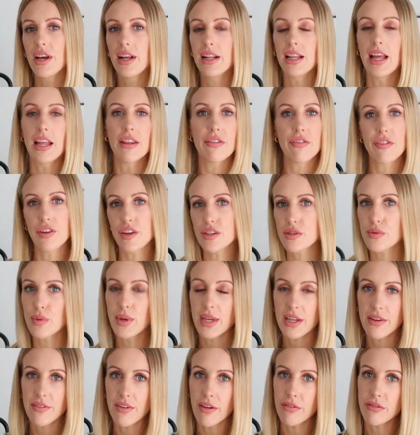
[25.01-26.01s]
like the first
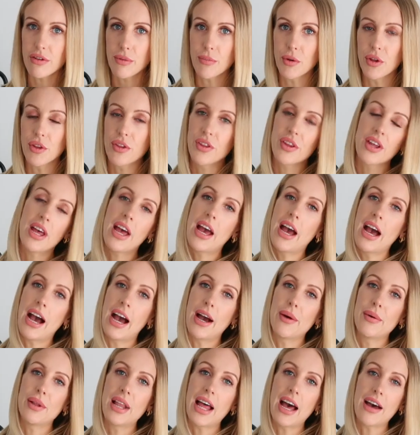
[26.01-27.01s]
week of every month,
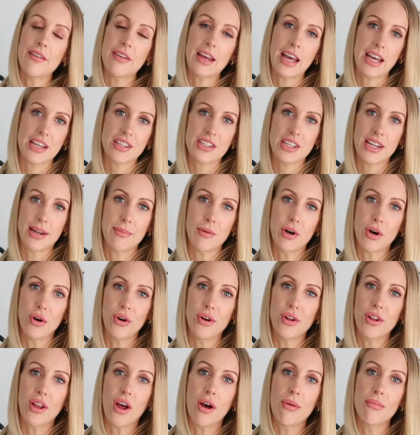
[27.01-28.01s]
I will have a H&M
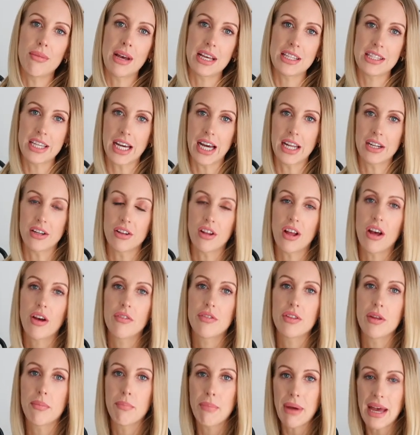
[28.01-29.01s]
haul on my channel
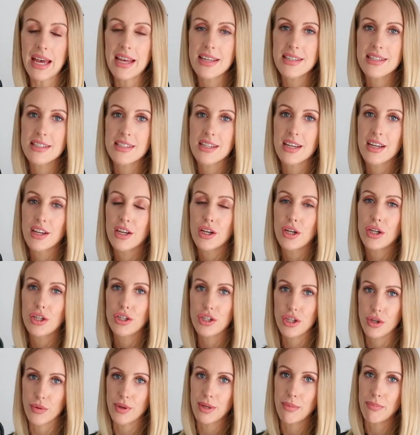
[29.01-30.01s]
of the best
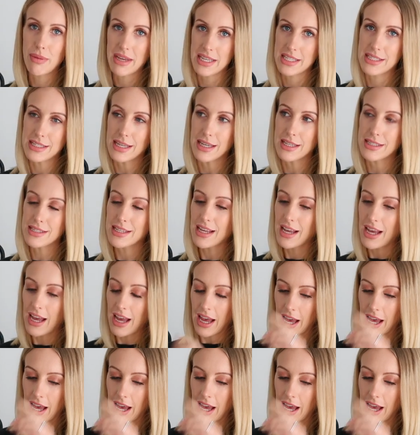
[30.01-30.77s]
new in pieces,